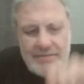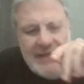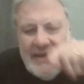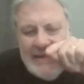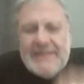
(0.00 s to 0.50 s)

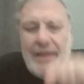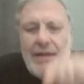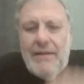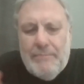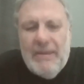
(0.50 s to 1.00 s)
they
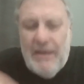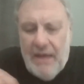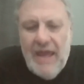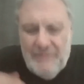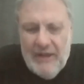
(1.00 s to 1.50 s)
still
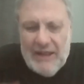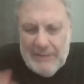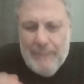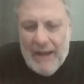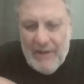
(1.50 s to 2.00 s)
behave
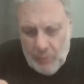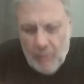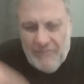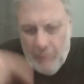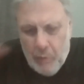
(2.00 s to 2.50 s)
as part
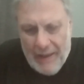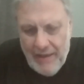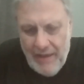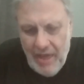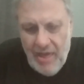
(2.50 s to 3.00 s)
of a
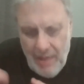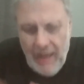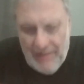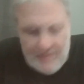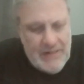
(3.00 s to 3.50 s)
way.
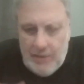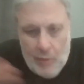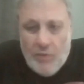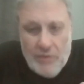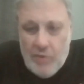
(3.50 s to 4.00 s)
And
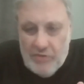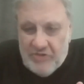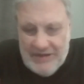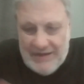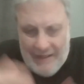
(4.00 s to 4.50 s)
the
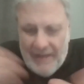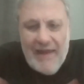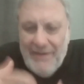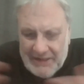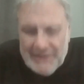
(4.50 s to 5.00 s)
conclusion that I
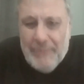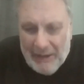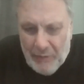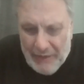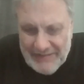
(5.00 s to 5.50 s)
like
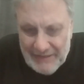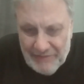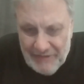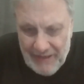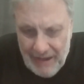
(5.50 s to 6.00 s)

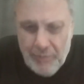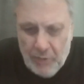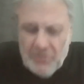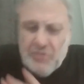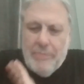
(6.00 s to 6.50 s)
speculatively,
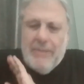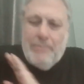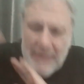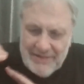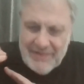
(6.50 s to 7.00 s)
I want to
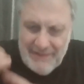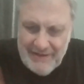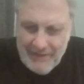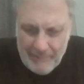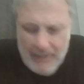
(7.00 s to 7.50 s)
be
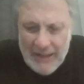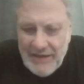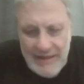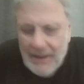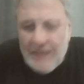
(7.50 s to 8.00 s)
beaten here
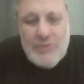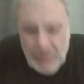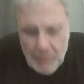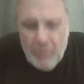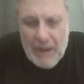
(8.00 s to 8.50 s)
by Lee, I
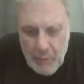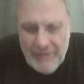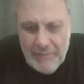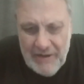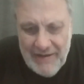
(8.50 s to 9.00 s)
don't know
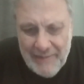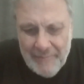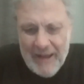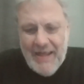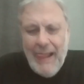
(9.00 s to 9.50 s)
how he will
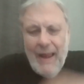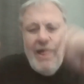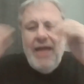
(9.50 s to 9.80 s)
reply,